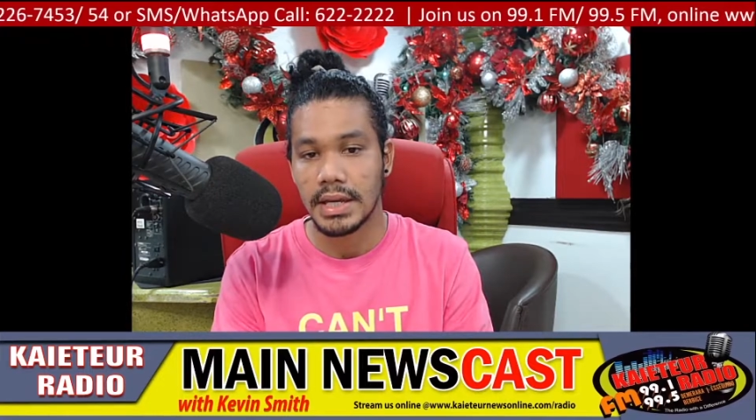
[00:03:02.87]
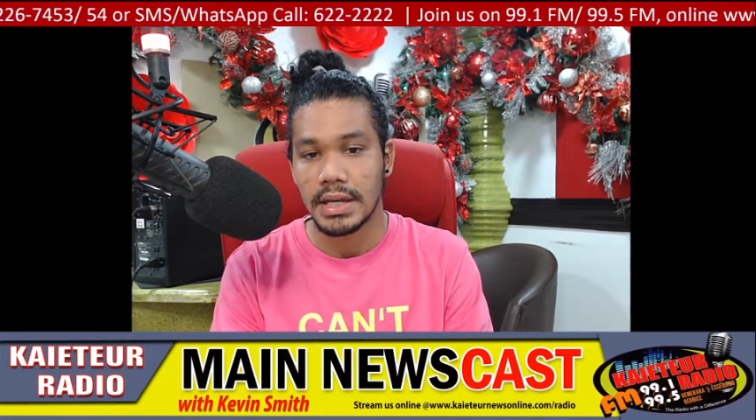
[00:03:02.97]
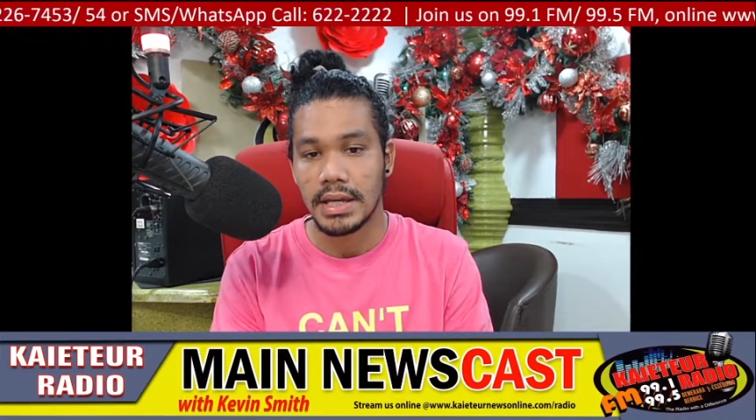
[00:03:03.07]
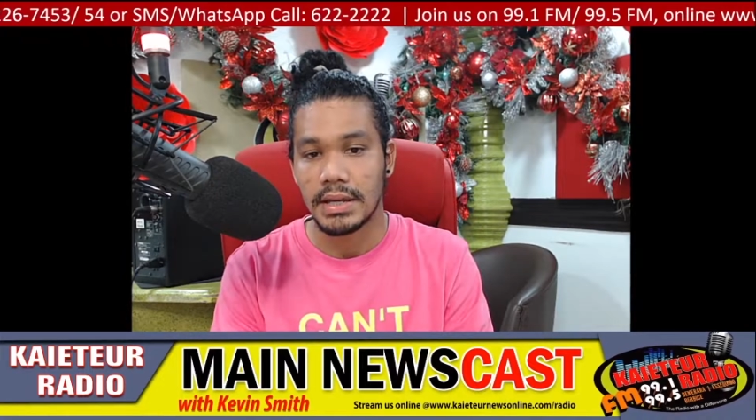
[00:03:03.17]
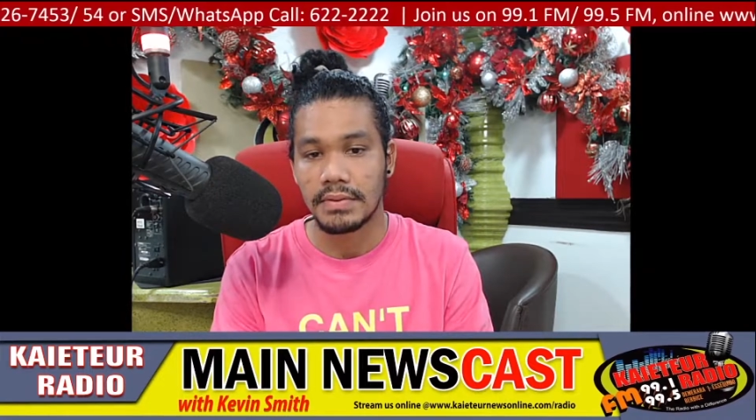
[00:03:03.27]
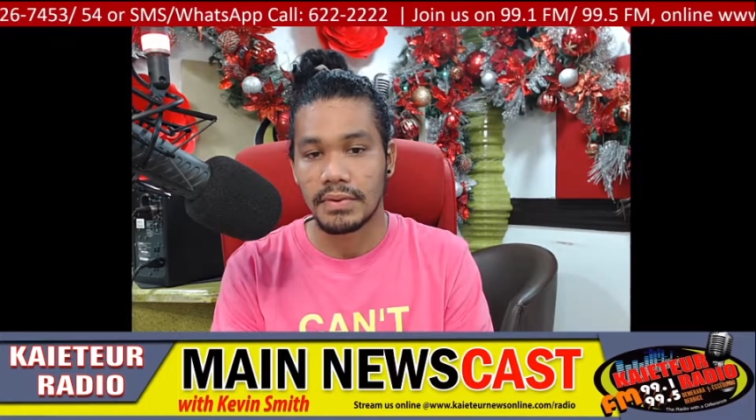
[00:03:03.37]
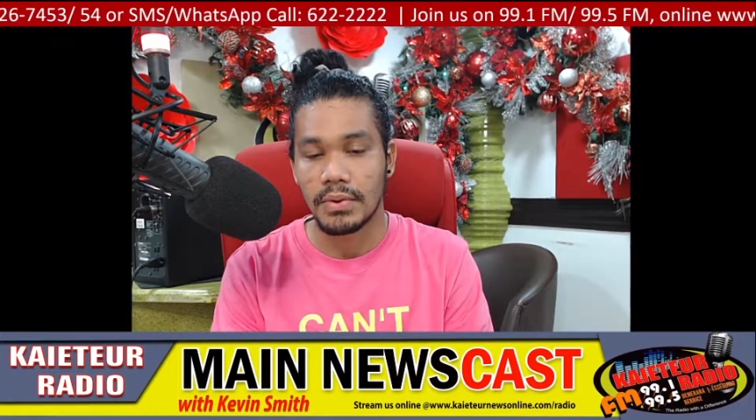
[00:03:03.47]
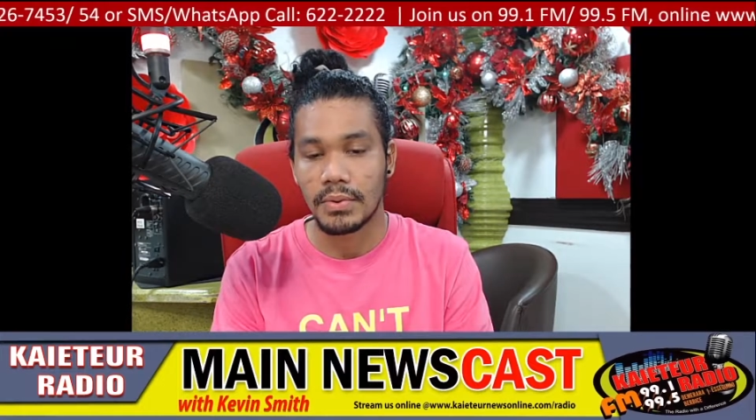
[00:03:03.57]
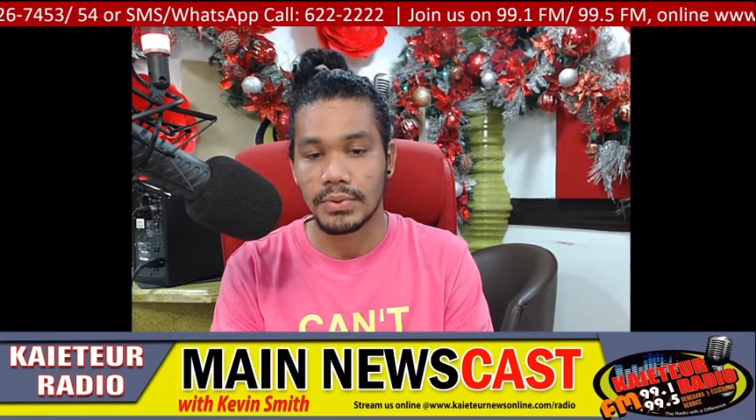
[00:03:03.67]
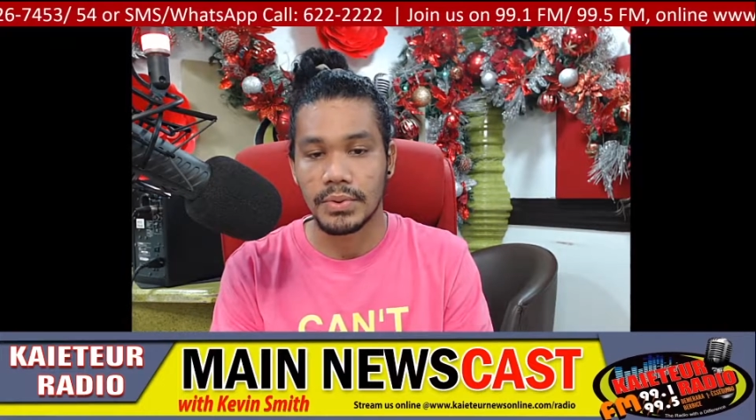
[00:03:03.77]
if,
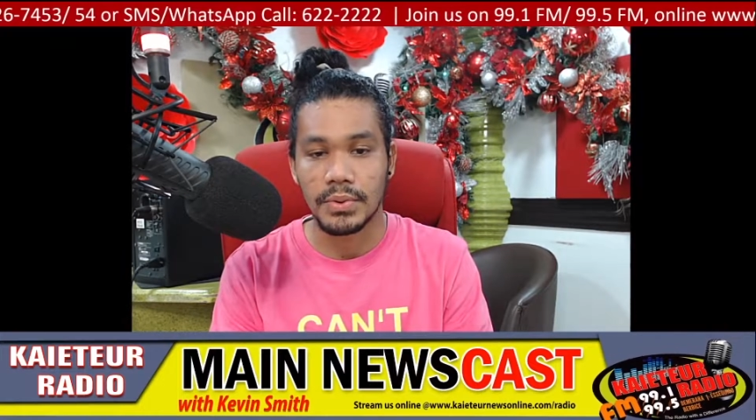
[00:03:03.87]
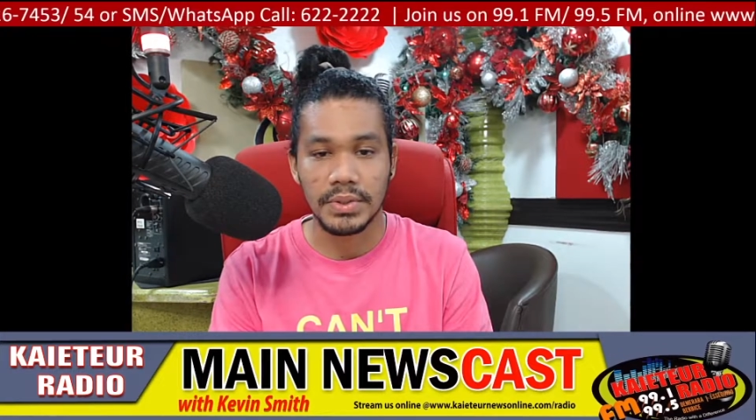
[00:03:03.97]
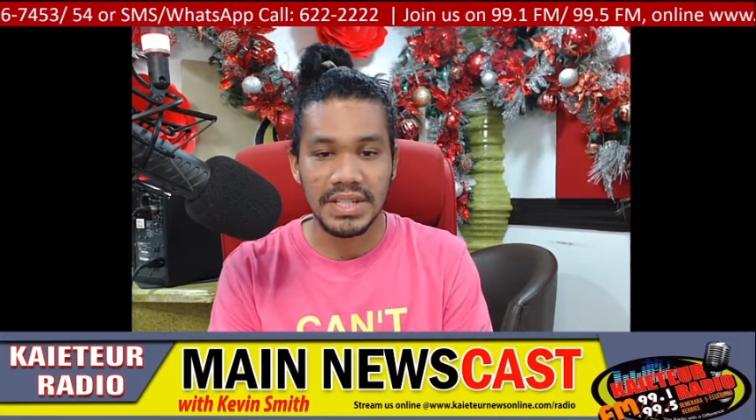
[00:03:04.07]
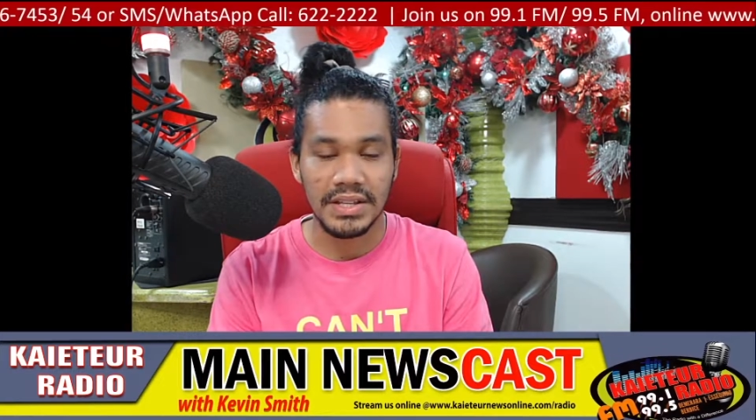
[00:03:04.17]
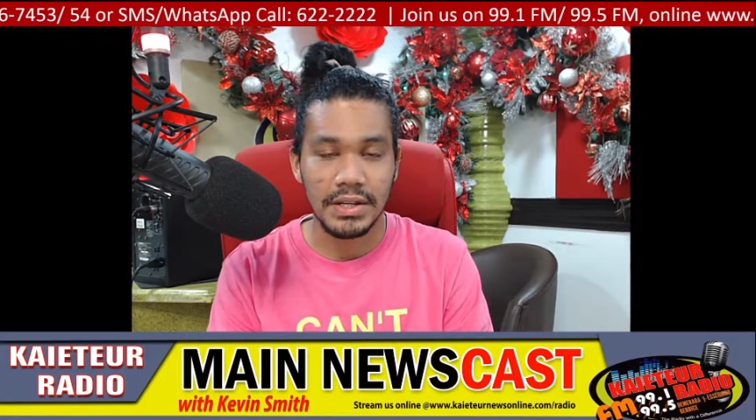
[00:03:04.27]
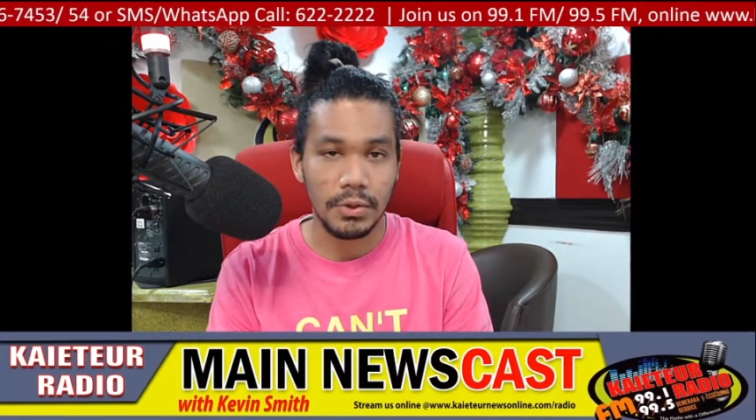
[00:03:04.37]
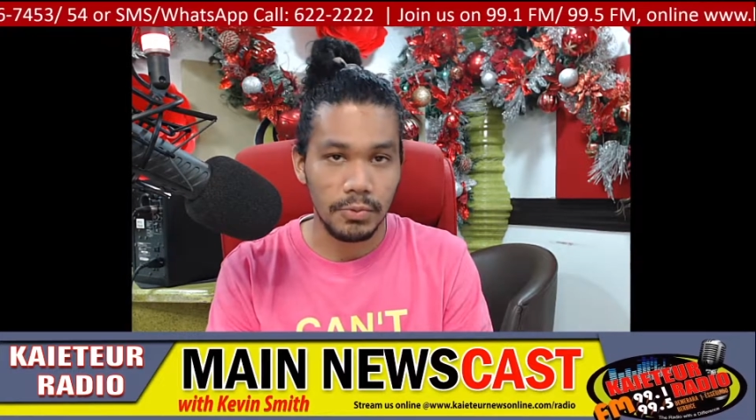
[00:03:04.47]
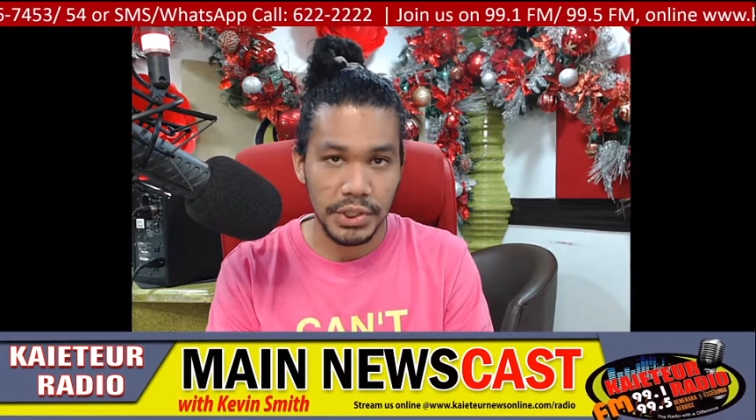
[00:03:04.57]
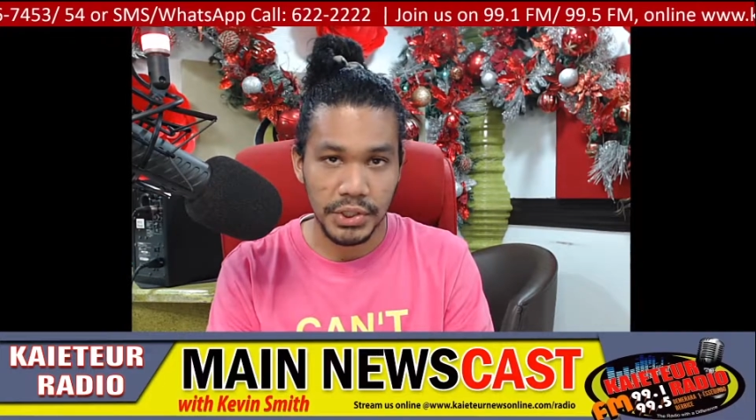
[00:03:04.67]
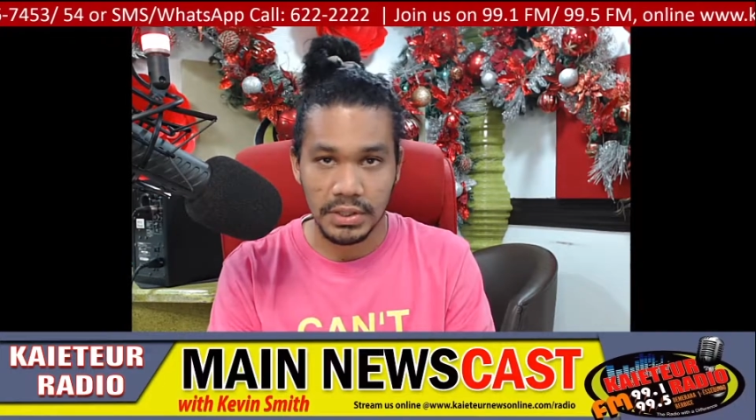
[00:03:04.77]
quote-unquote, the
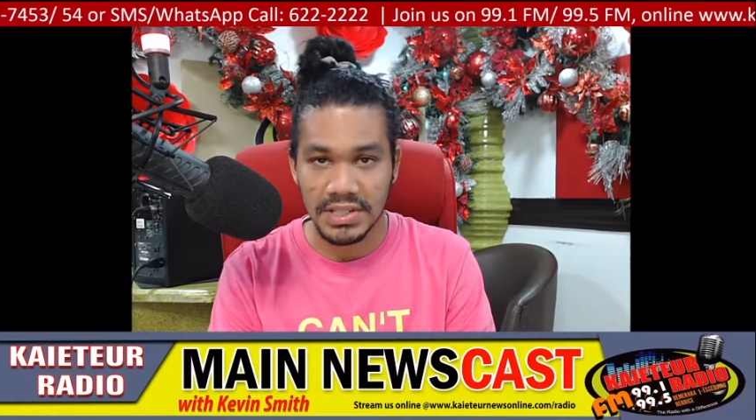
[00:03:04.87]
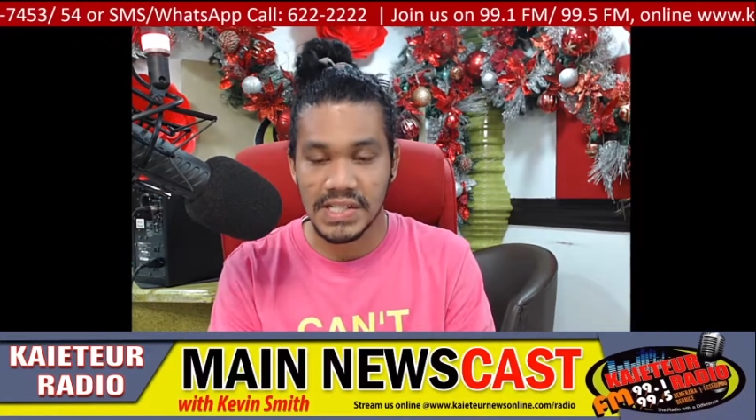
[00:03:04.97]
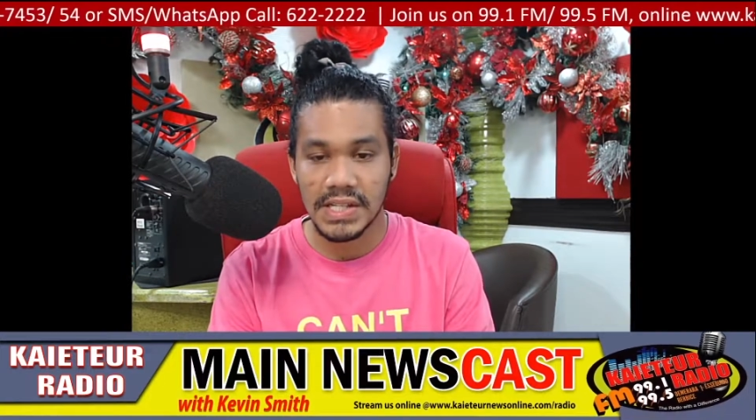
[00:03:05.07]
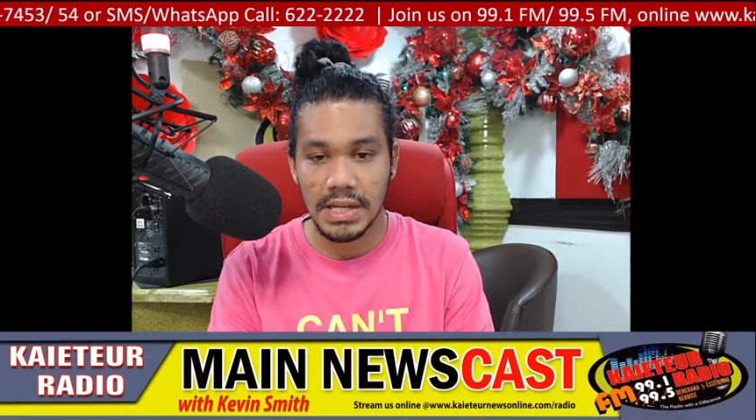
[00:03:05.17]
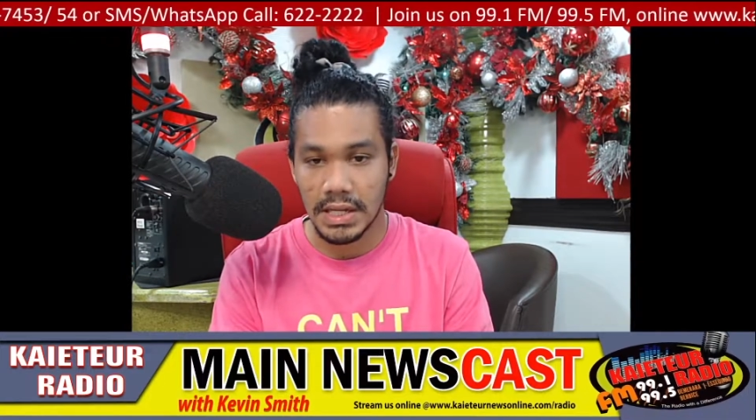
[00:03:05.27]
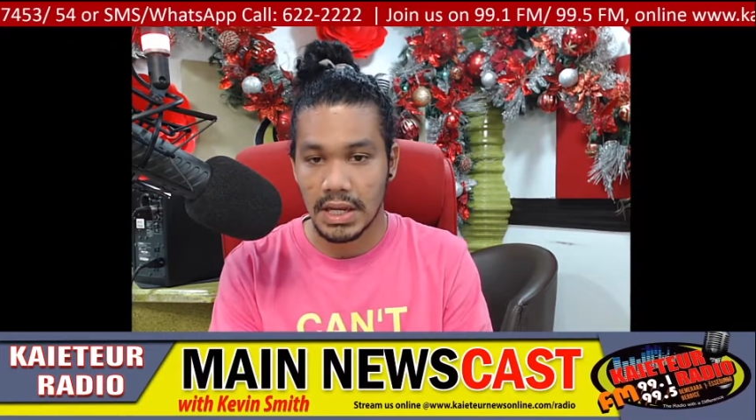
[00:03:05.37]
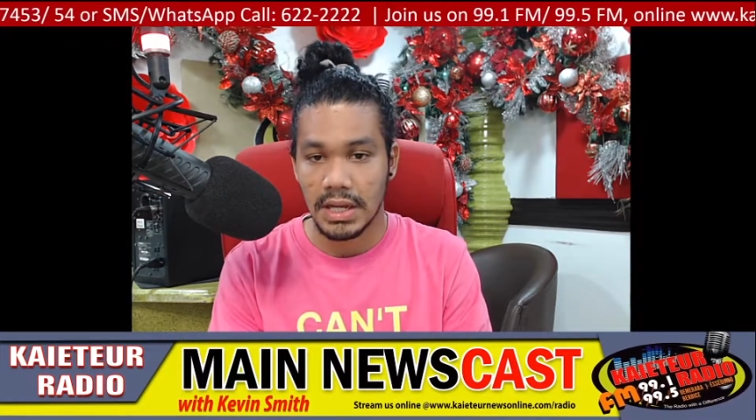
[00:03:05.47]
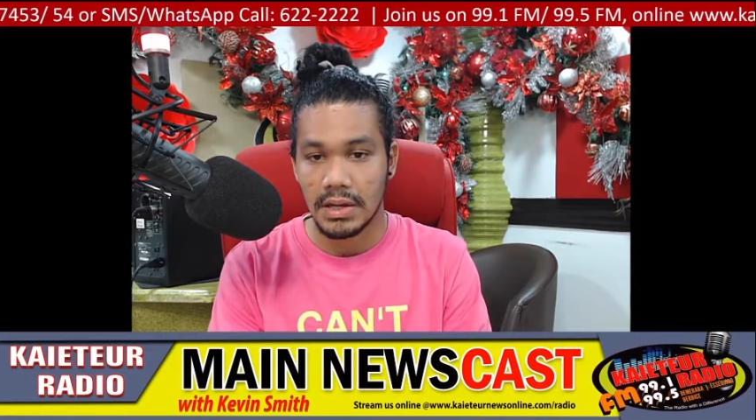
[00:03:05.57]
original sin